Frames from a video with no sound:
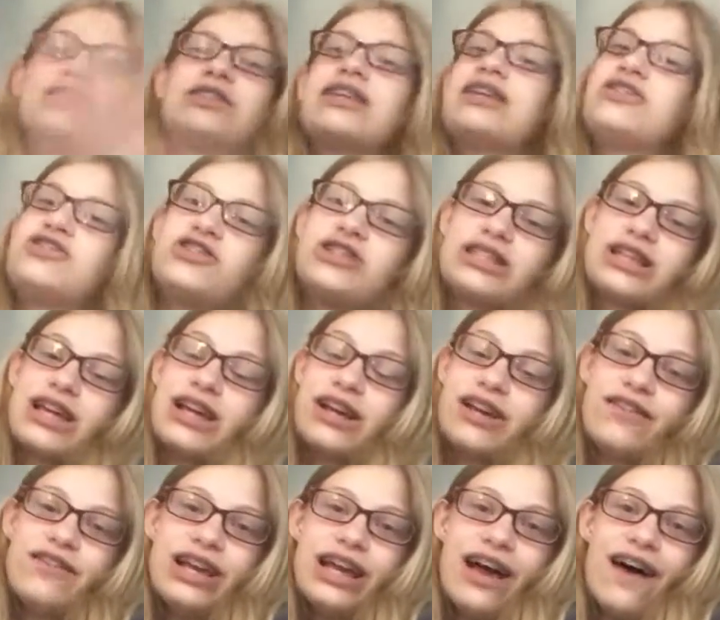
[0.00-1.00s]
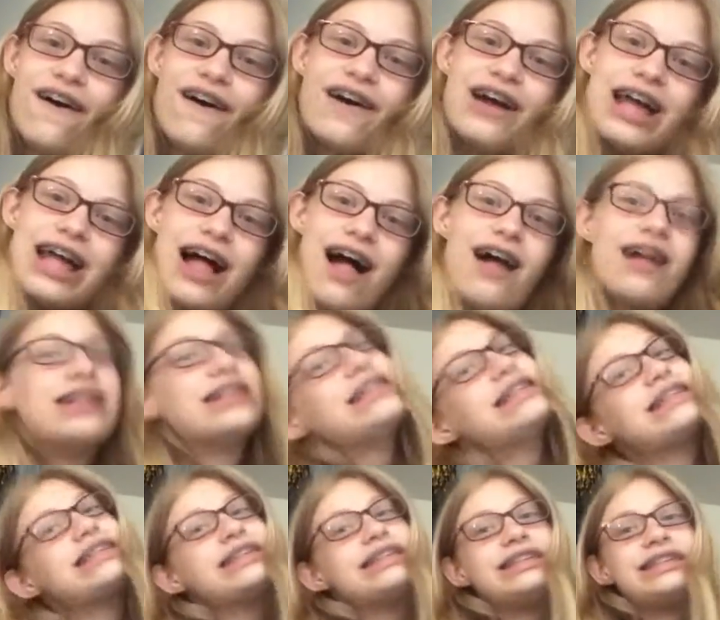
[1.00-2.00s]
let's just get into the video okay yeah
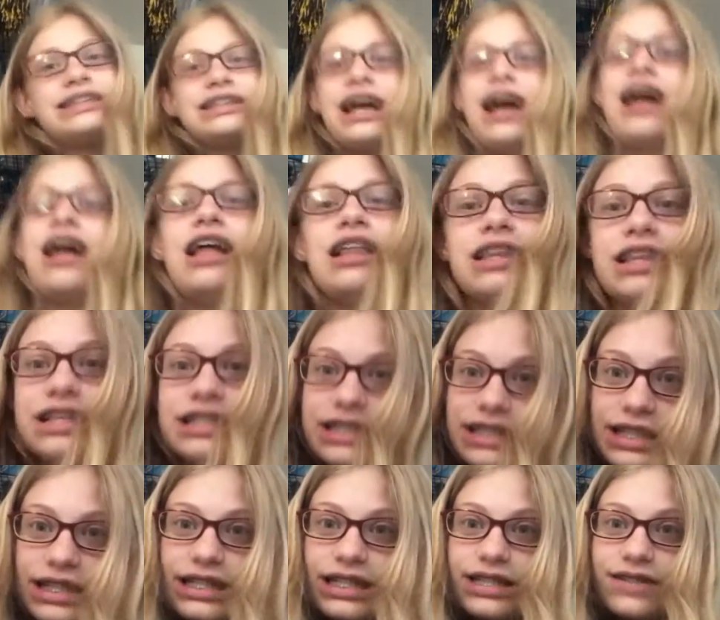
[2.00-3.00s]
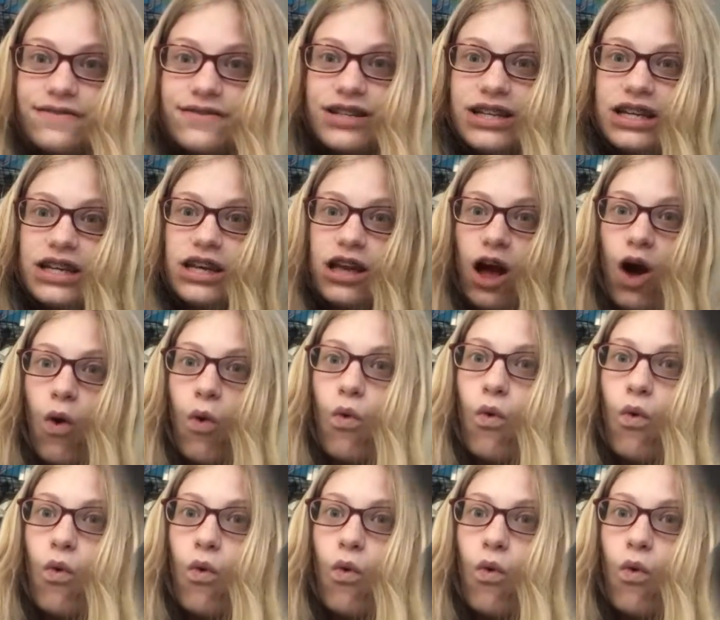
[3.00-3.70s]
let's get into the video